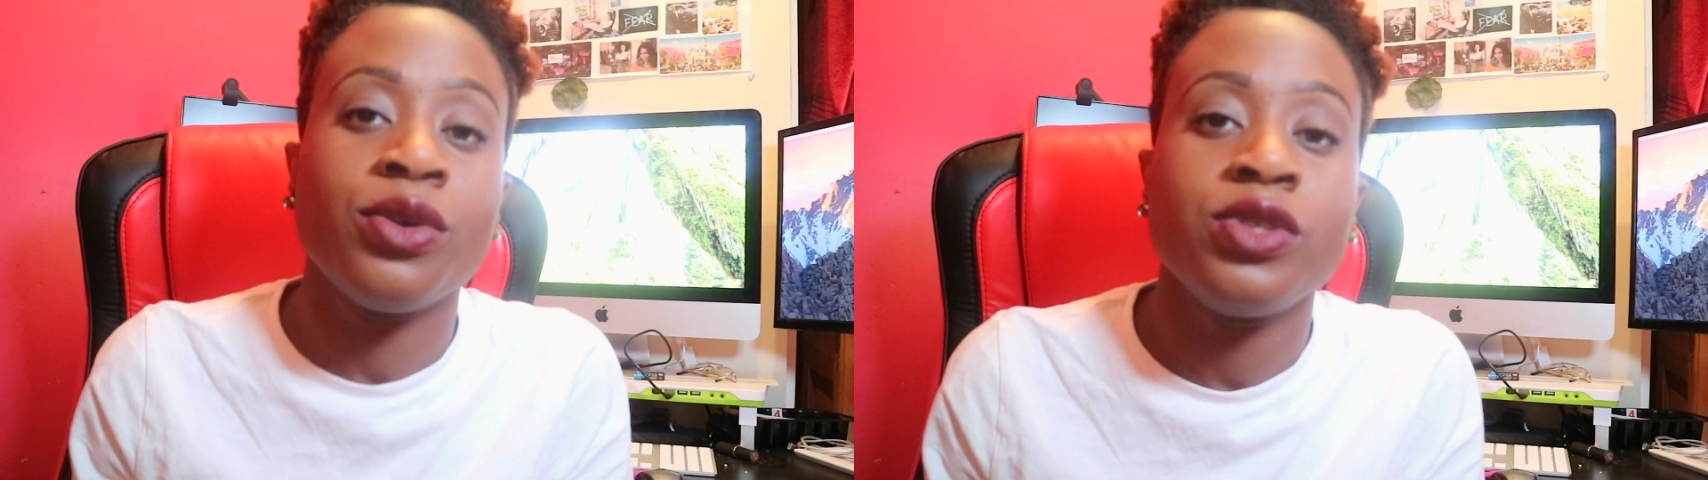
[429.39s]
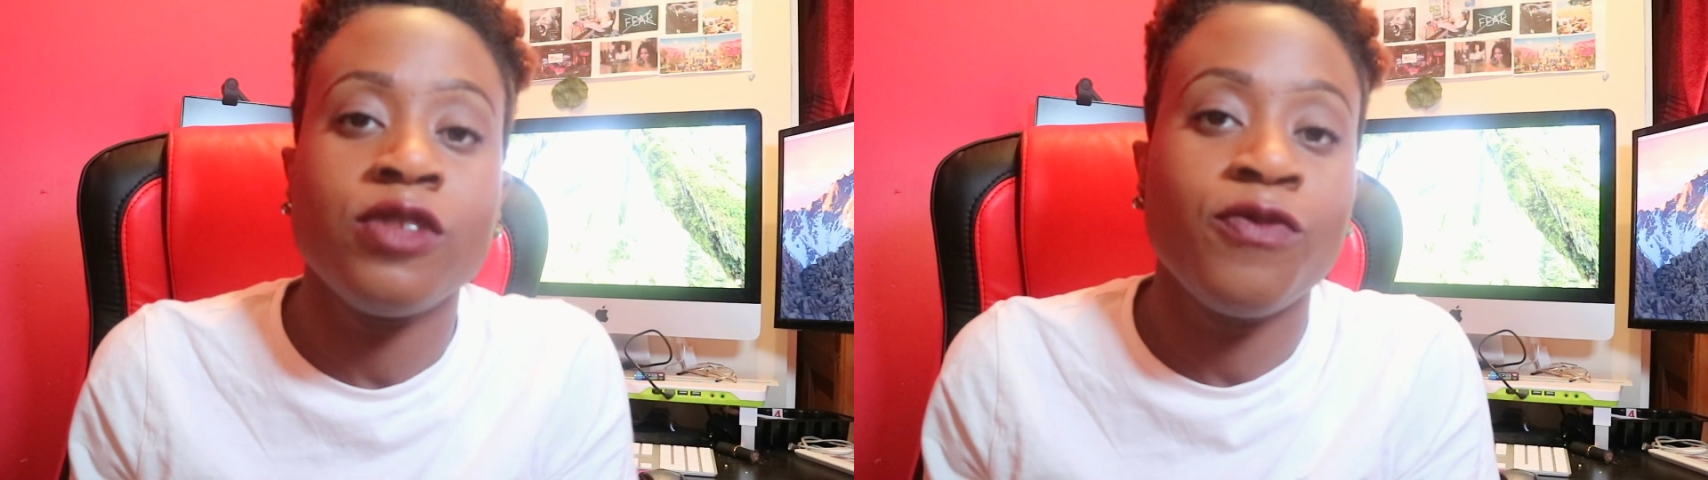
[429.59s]

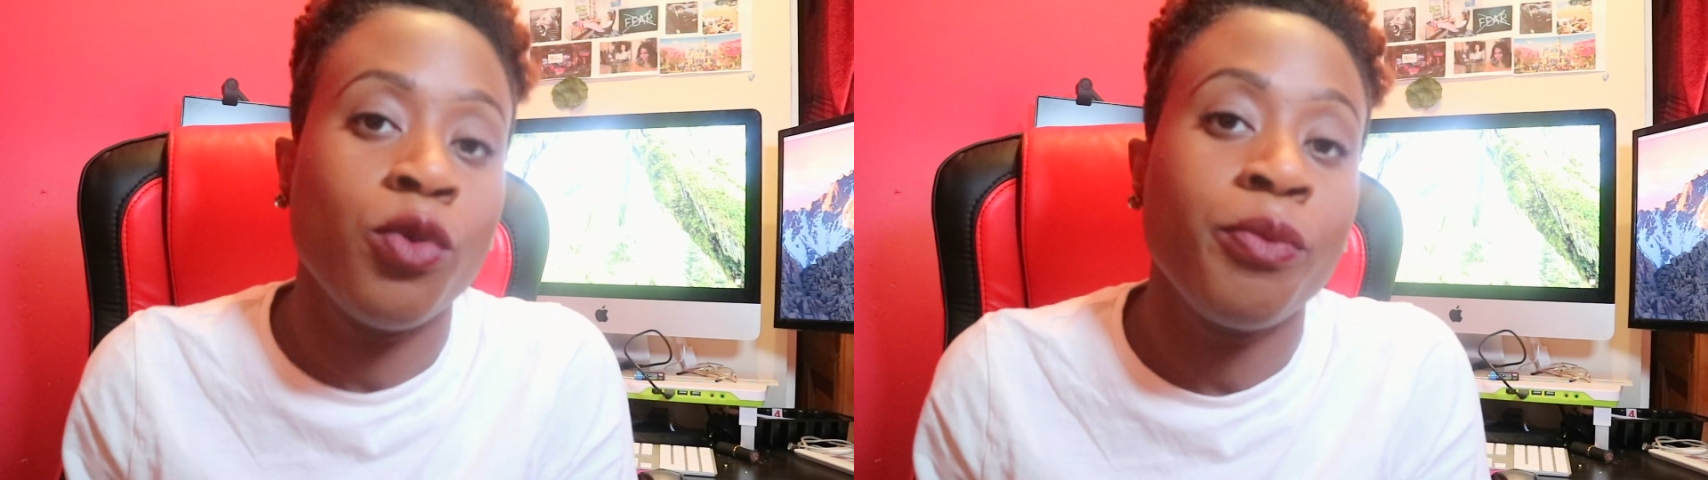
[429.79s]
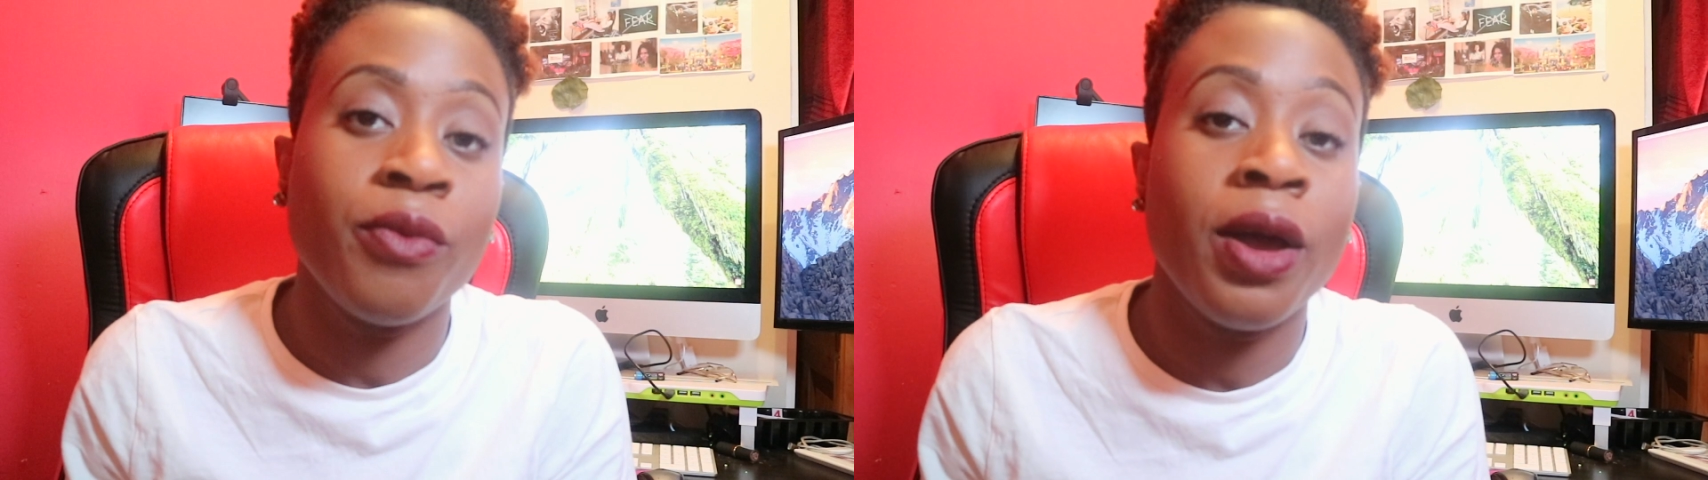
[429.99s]
else's
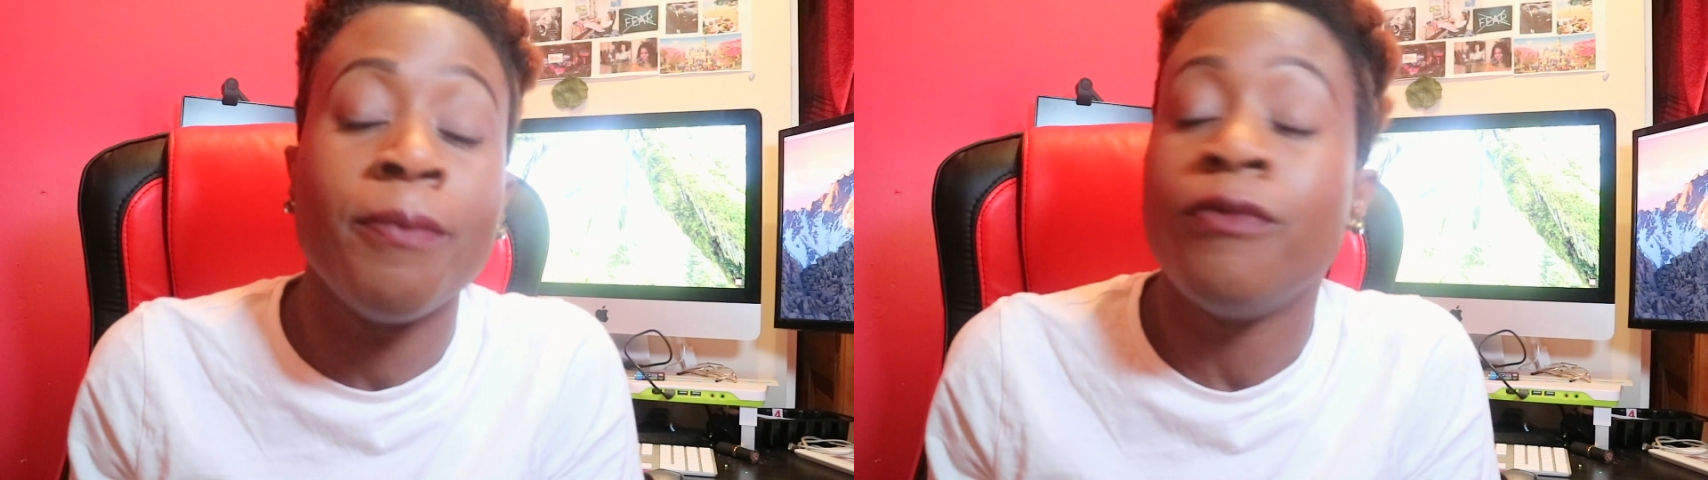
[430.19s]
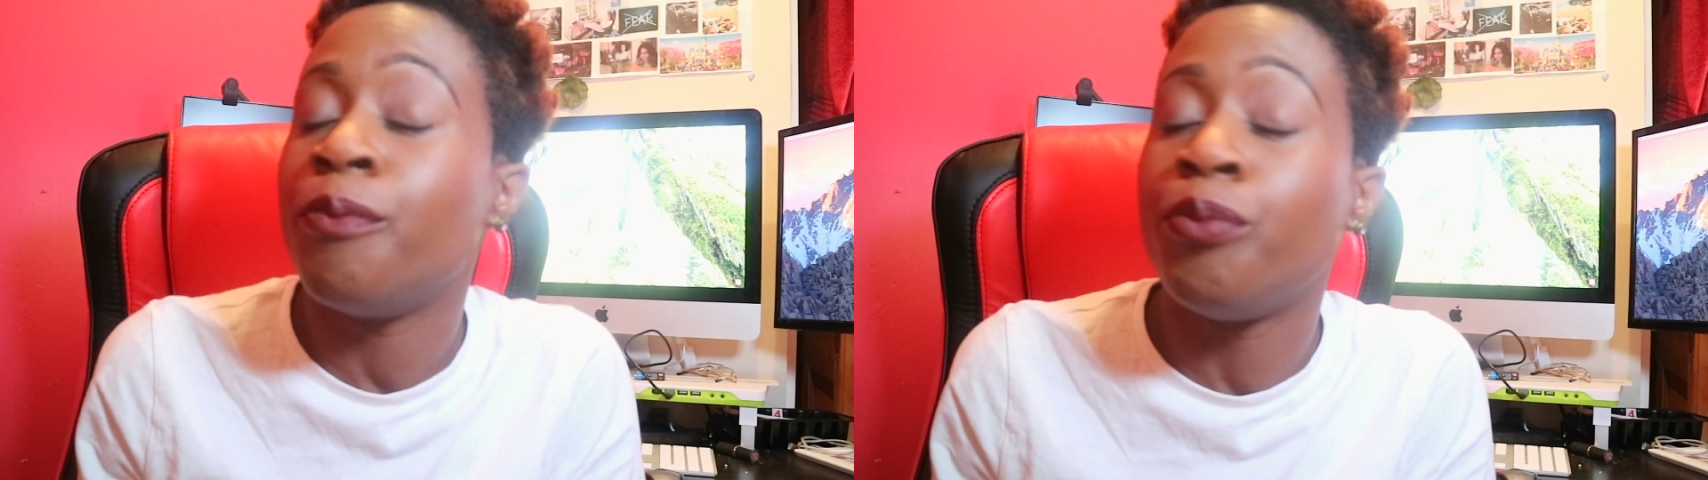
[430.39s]

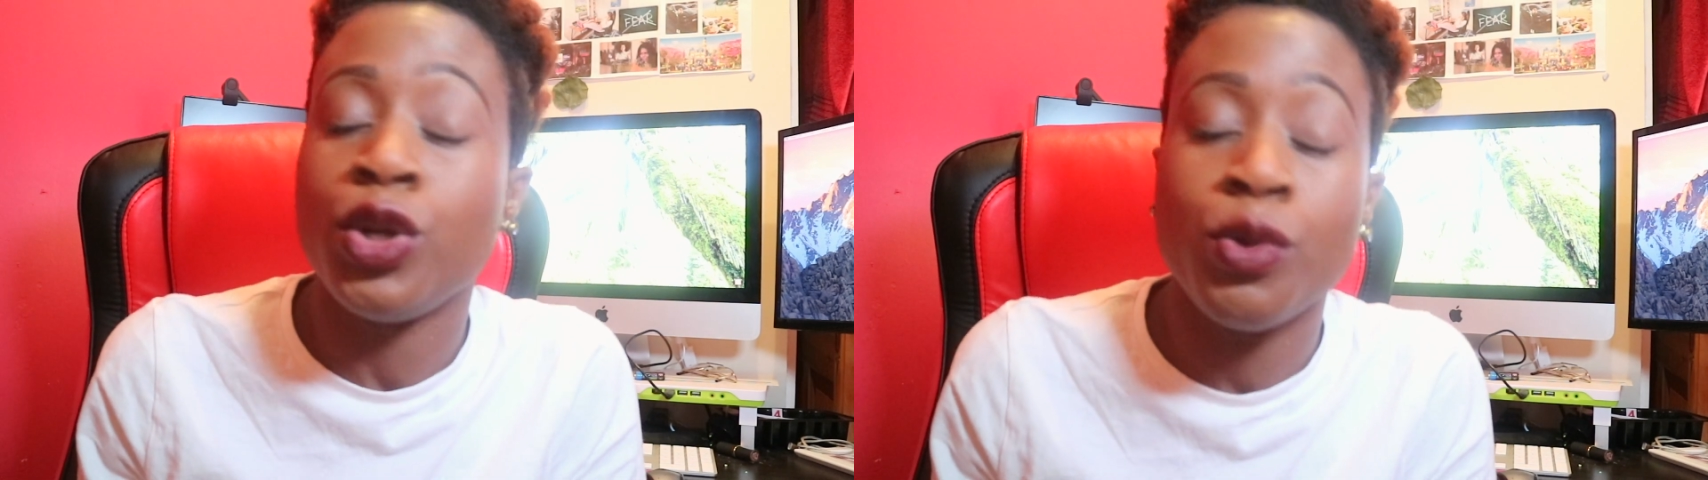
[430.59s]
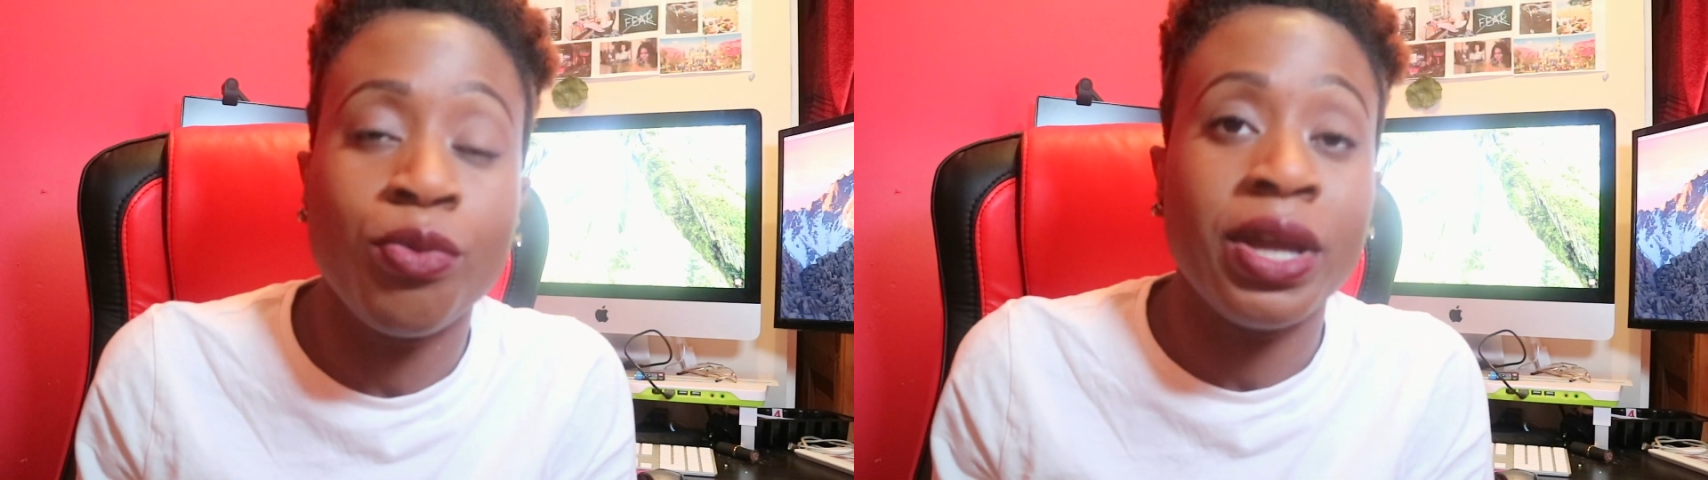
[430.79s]

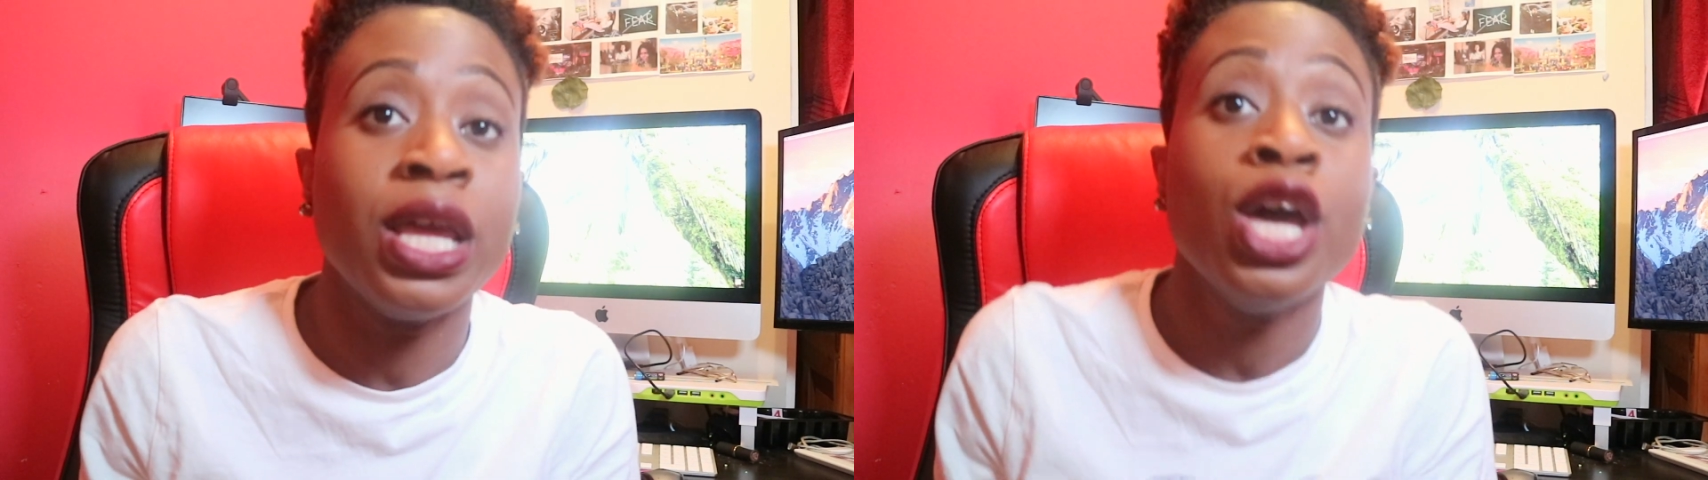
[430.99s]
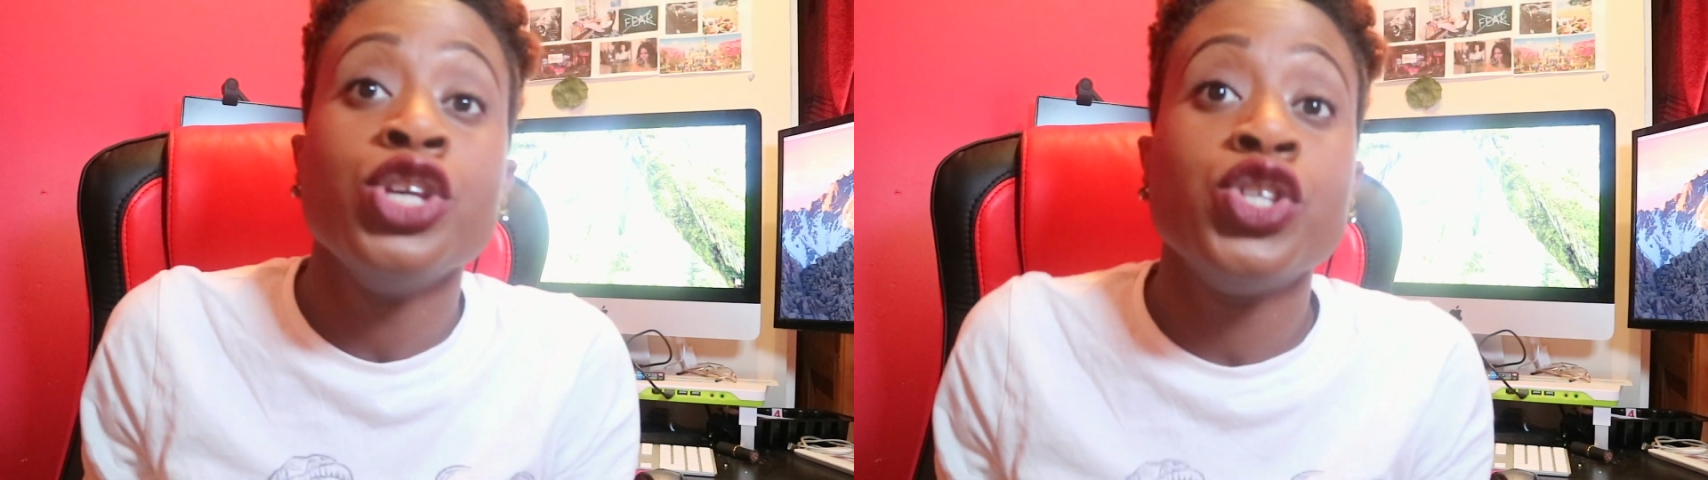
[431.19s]
blueprint.